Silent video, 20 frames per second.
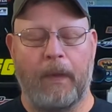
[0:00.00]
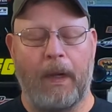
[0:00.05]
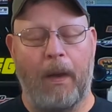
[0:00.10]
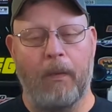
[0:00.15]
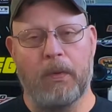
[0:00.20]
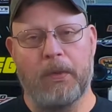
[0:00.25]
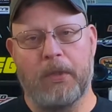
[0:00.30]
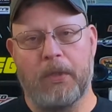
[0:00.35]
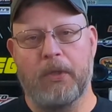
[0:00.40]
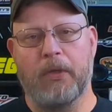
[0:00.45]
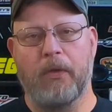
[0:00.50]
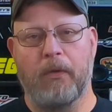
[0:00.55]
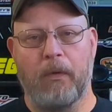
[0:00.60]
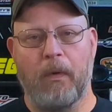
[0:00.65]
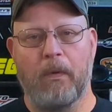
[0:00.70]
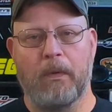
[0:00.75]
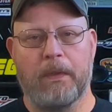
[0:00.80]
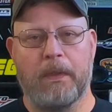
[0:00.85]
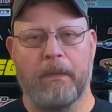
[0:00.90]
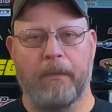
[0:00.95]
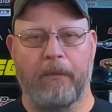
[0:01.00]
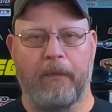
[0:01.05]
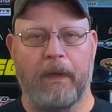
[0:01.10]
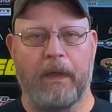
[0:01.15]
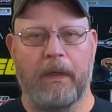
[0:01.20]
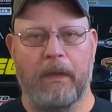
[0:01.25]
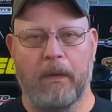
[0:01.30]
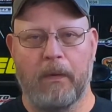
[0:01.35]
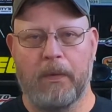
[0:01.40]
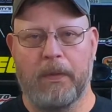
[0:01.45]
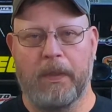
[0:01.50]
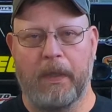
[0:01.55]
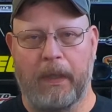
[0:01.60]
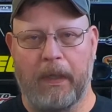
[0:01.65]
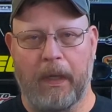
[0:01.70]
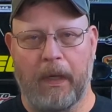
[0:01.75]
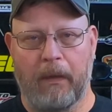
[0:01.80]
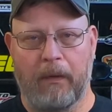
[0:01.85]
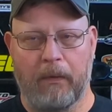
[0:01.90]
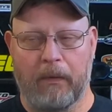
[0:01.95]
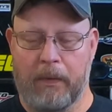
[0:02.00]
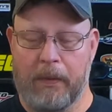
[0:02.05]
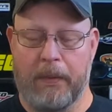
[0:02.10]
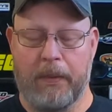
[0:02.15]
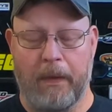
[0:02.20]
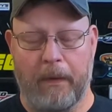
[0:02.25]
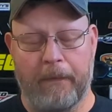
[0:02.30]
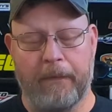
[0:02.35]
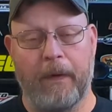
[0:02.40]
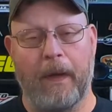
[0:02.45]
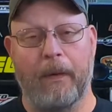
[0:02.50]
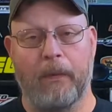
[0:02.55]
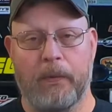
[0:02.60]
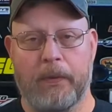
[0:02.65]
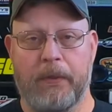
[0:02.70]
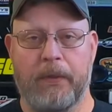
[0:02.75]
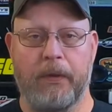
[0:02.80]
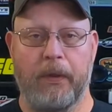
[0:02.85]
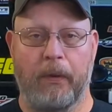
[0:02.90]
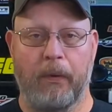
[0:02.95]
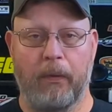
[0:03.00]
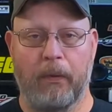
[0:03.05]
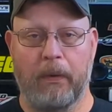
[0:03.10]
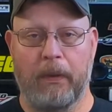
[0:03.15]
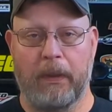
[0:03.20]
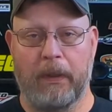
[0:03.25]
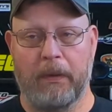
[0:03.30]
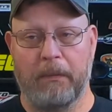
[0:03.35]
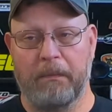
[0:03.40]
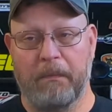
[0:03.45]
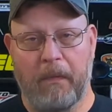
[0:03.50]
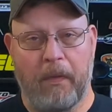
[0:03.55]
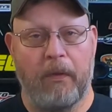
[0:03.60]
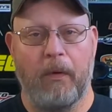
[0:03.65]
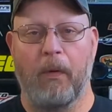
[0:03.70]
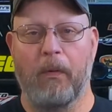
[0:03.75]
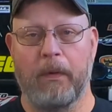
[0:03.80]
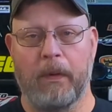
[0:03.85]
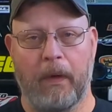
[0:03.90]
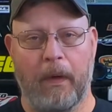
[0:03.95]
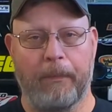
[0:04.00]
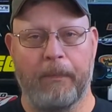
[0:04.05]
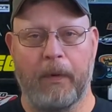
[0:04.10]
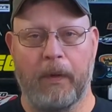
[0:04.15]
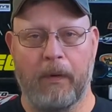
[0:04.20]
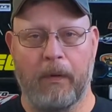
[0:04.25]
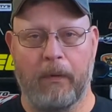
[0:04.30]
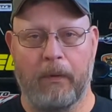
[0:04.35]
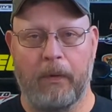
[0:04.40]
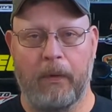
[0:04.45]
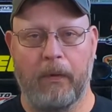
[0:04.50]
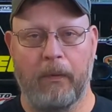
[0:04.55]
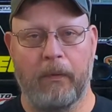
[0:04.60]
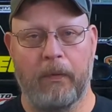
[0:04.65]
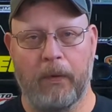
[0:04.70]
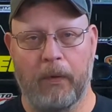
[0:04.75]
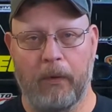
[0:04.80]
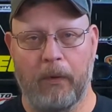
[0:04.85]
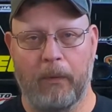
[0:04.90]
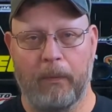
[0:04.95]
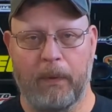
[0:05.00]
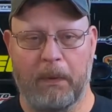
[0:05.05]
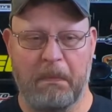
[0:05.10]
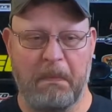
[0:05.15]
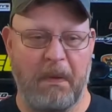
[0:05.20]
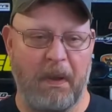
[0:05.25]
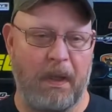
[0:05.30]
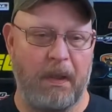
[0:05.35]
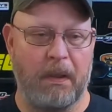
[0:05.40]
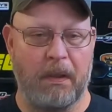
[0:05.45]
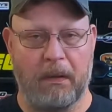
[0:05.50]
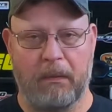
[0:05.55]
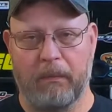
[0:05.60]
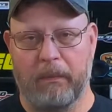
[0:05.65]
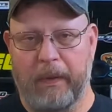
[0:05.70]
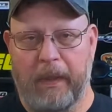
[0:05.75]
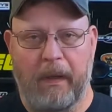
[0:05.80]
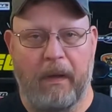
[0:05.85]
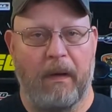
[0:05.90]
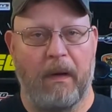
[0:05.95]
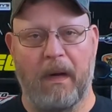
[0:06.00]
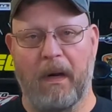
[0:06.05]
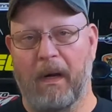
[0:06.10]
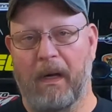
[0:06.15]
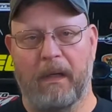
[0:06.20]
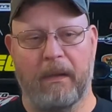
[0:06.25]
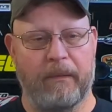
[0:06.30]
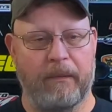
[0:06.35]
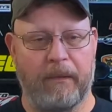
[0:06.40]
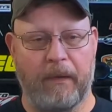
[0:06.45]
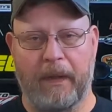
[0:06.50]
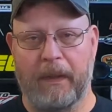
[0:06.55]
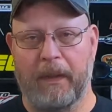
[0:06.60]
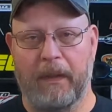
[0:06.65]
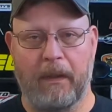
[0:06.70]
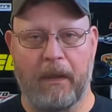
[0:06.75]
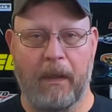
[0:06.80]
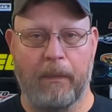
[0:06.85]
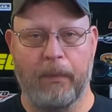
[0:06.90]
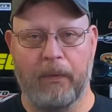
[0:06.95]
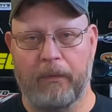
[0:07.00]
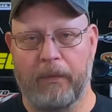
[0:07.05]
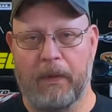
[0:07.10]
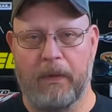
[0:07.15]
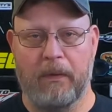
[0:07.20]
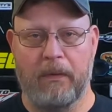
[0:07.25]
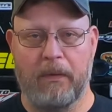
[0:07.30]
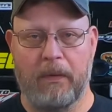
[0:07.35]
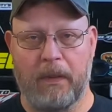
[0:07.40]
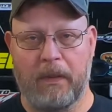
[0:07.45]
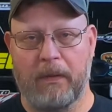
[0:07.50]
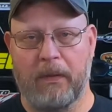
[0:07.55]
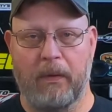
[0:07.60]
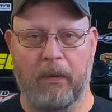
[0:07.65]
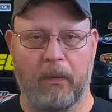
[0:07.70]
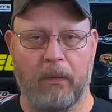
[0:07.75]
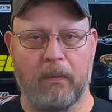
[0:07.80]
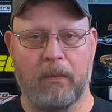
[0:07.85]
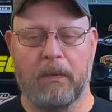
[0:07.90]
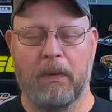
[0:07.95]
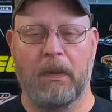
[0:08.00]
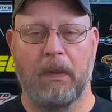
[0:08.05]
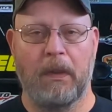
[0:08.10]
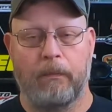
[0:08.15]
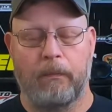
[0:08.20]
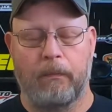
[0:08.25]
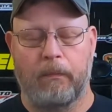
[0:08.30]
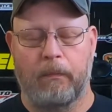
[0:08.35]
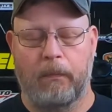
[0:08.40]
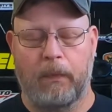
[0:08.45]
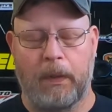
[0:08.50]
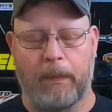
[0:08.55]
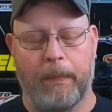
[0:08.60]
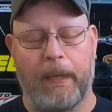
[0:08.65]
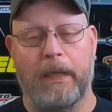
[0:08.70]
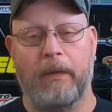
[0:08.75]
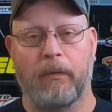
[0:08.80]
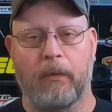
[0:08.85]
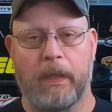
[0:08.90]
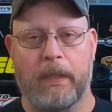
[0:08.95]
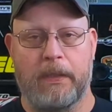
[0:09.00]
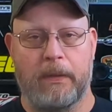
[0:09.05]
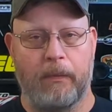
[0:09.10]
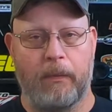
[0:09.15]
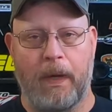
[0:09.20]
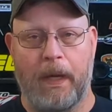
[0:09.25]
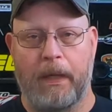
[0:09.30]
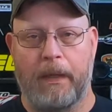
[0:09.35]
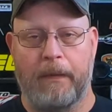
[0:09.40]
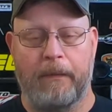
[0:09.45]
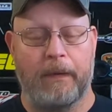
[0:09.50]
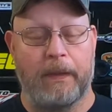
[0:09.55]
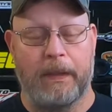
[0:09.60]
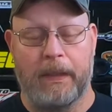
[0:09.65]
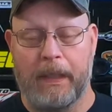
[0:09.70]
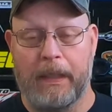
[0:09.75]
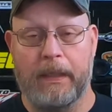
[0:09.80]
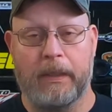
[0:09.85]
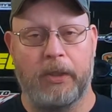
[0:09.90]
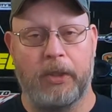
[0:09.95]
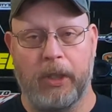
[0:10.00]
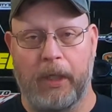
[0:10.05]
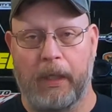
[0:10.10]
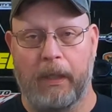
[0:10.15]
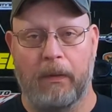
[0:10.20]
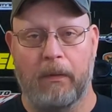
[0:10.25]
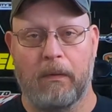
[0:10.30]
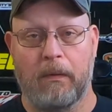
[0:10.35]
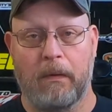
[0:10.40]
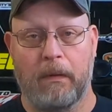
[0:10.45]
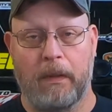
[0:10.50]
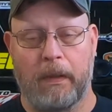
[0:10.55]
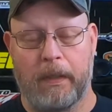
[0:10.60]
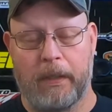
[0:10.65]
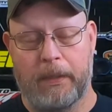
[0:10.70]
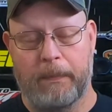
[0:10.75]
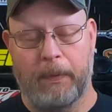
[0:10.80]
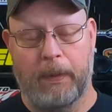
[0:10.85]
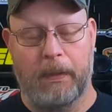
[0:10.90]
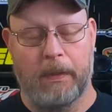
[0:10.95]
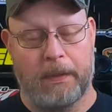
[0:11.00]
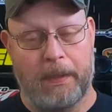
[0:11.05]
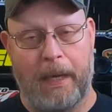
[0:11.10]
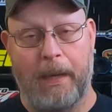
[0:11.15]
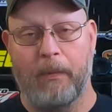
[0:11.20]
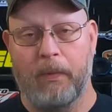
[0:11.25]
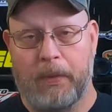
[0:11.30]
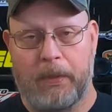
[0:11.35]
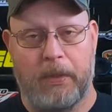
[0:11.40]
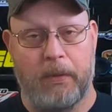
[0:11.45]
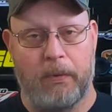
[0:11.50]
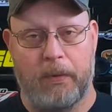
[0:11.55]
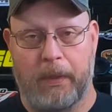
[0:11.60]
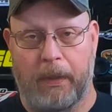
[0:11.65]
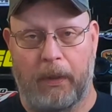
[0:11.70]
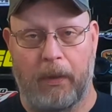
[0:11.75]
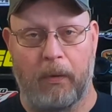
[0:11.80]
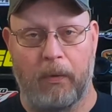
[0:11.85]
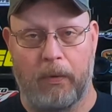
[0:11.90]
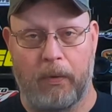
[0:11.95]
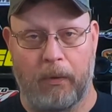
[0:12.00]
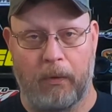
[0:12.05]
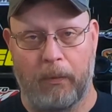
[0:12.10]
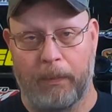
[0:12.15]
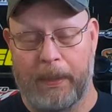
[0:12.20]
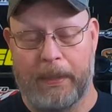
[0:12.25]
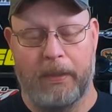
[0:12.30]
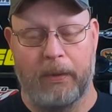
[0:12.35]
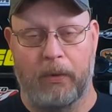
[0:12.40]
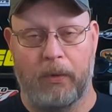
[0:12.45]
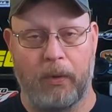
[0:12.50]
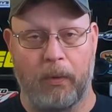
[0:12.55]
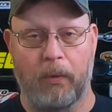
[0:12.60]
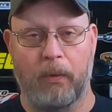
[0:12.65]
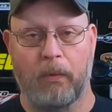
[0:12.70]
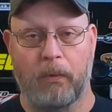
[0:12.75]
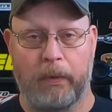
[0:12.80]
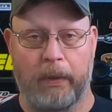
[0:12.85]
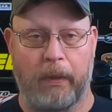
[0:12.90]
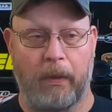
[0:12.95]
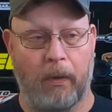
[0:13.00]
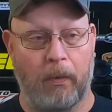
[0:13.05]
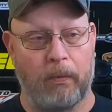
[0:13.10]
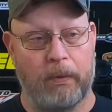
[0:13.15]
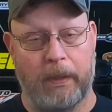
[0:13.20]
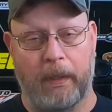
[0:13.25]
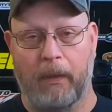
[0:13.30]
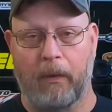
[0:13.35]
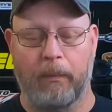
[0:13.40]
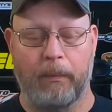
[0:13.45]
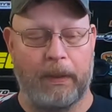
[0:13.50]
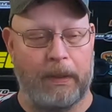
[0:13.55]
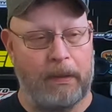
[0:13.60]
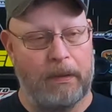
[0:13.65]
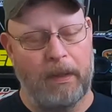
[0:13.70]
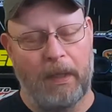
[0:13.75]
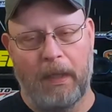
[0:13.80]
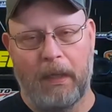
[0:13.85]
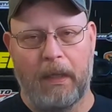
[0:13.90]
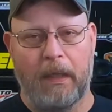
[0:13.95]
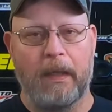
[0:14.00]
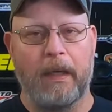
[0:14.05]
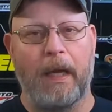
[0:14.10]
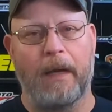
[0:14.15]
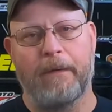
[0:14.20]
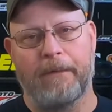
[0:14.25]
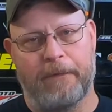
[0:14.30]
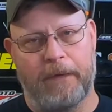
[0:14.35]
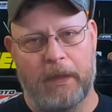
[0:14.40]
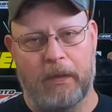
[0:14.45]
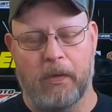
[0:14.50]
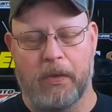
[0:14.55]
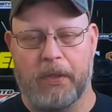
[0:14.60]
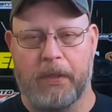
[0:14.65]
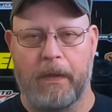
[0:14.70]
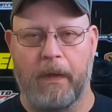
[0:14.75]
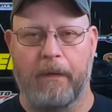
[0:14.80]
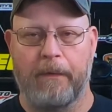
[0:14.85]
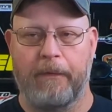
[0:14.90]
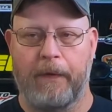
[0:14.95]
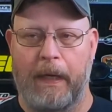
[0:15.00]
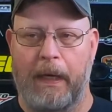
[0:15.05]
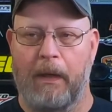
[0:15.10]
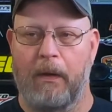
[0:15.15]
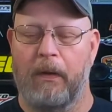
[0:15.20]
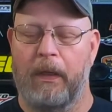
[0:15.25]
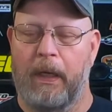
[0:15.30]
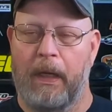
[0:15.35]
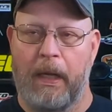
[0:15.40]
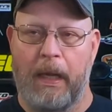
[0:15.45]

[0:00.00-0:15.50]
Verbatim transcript: I was just throwing some videos together of stuff I was doing and throwing it up there on YouTube and thinking, you know, alright, if I get a couple views, that's cool. The main reason why I even did a channel is because I was using YouTube as a tool, you know, to help me kind of figure stuff out.